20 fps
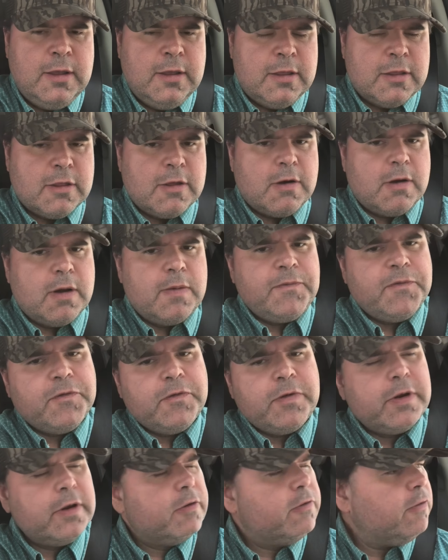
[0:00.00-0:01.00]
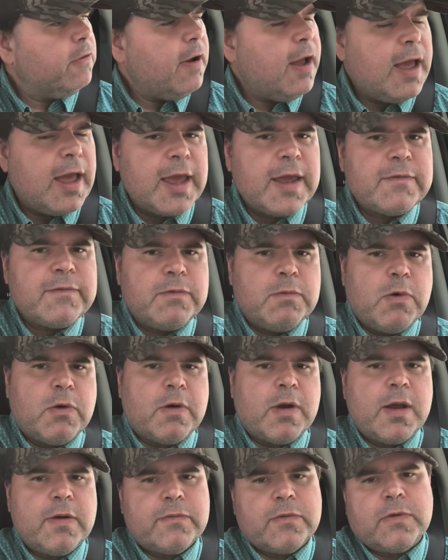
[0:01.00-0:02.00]
So I'm free to drive
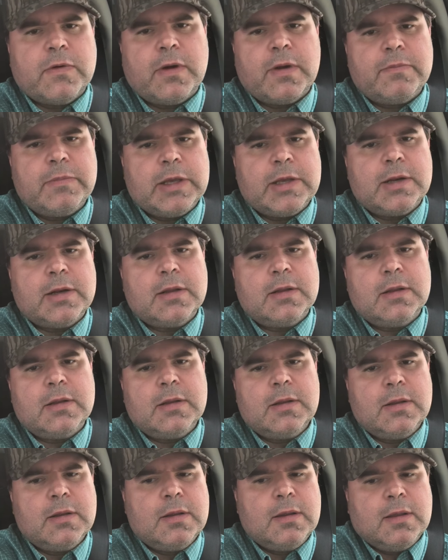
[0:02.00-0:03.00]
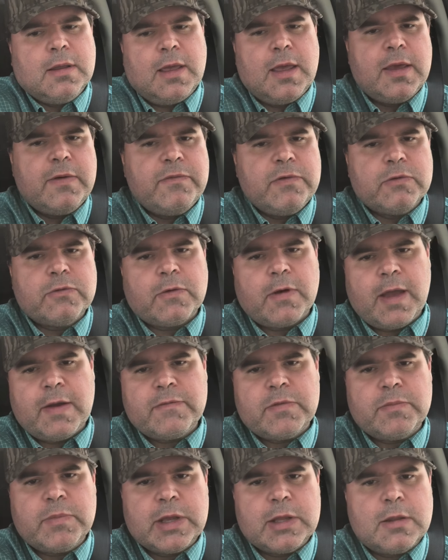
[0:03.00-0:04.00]
wherever. I mean, I even
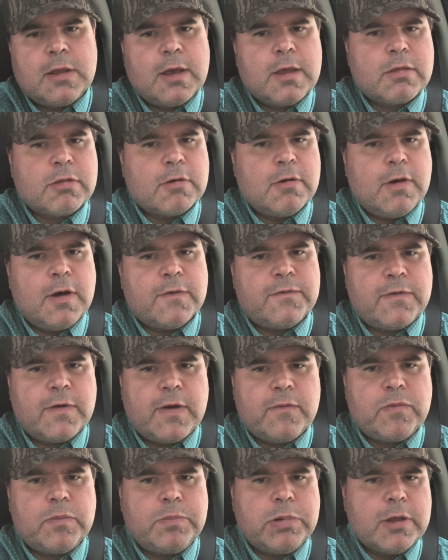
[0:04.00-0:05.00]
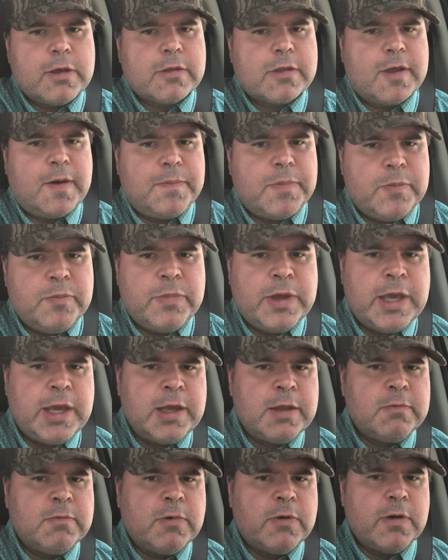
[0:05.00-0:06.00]
drive on my days off. I have a place up in
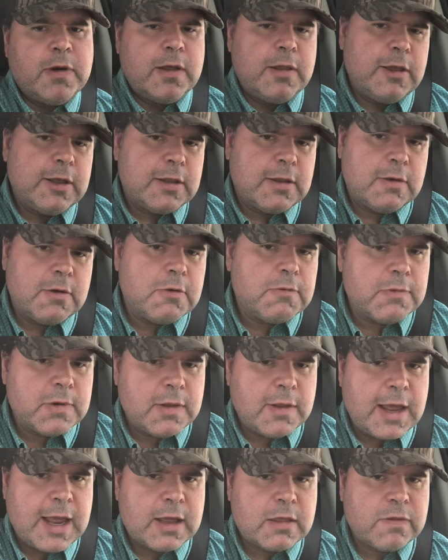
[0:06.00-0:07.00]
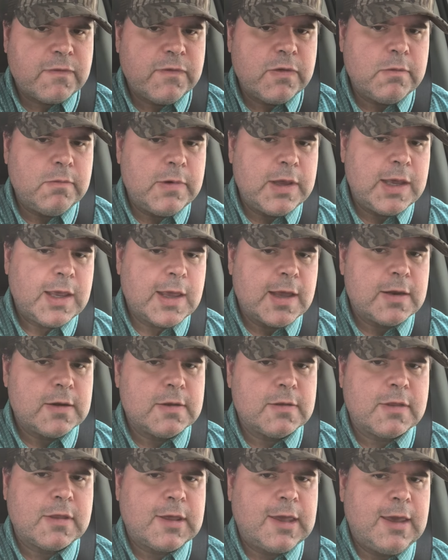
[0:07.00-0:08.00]
Maine where I like to go relax for the weekend
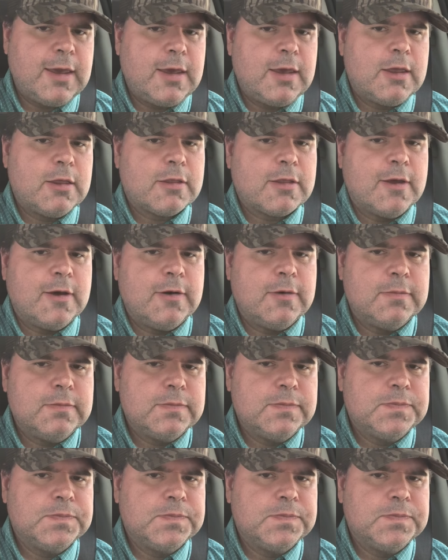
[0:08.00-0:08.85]
and ski, so